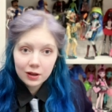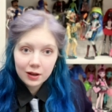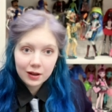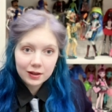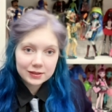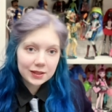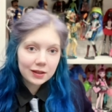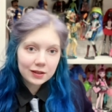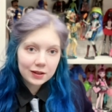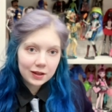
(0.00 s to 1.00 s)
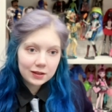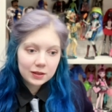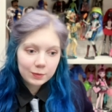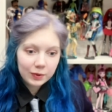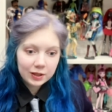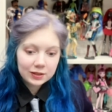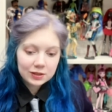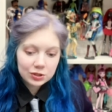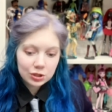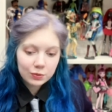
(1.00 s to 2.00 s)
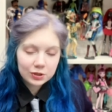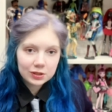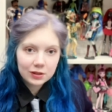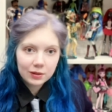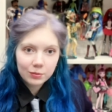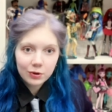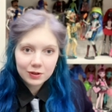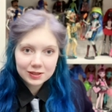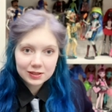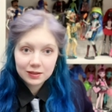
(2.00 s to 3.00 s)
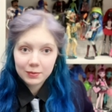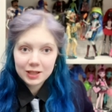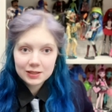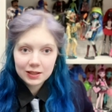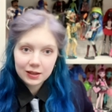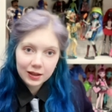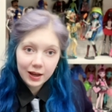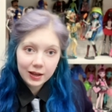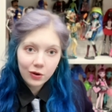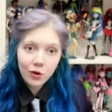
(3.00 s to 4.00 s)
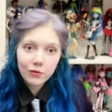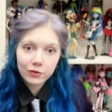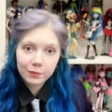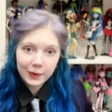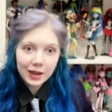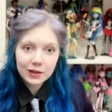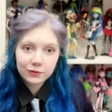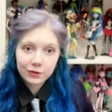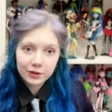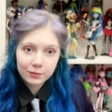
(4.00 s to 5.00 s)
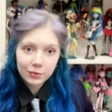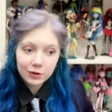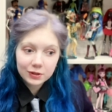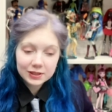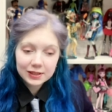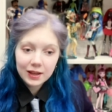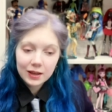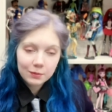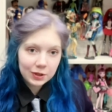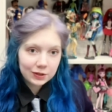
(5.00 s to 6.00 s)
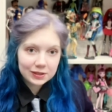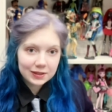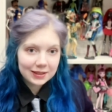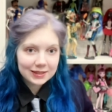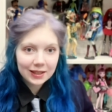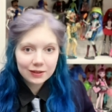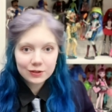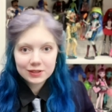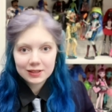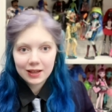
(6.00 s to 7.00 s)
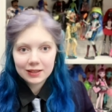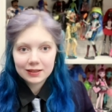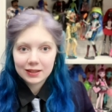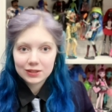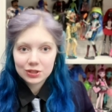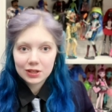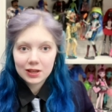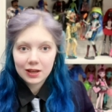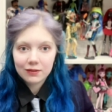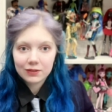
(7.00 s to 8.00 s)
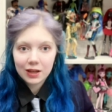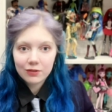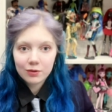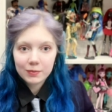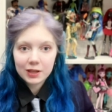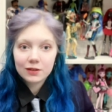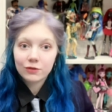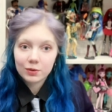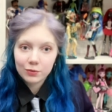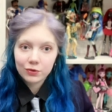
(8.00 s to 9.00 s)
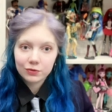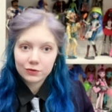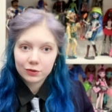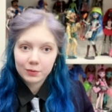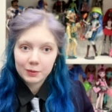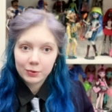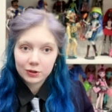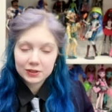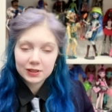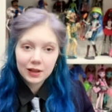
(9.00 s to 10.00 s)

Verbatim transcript: uh, secondhand, but she was in the box and basically I overpaid for the box because the seller said that she have never been removed from the box.